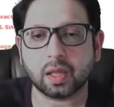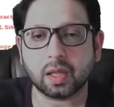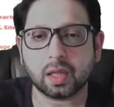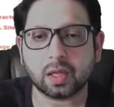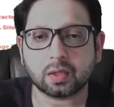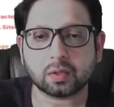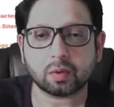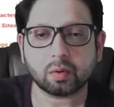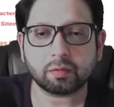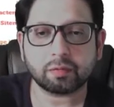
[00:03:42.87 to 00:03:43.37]

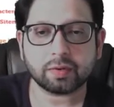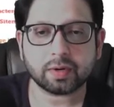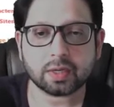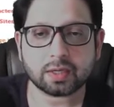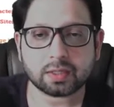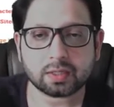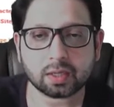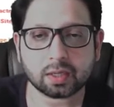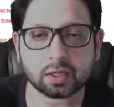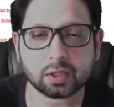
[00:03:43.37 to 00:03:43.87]
So
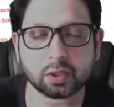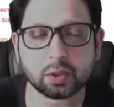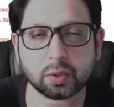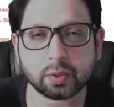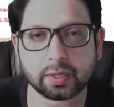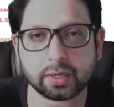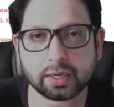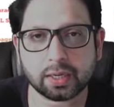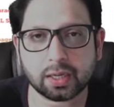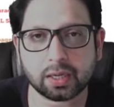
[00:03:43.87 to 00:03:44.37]
first,
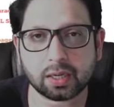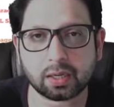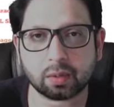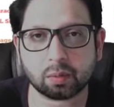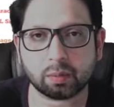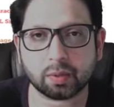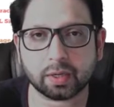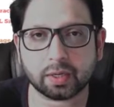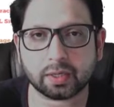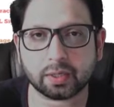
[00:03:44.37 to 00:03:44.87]
unique
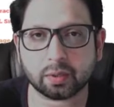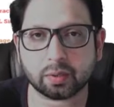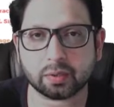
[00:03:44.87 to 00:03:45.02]
value.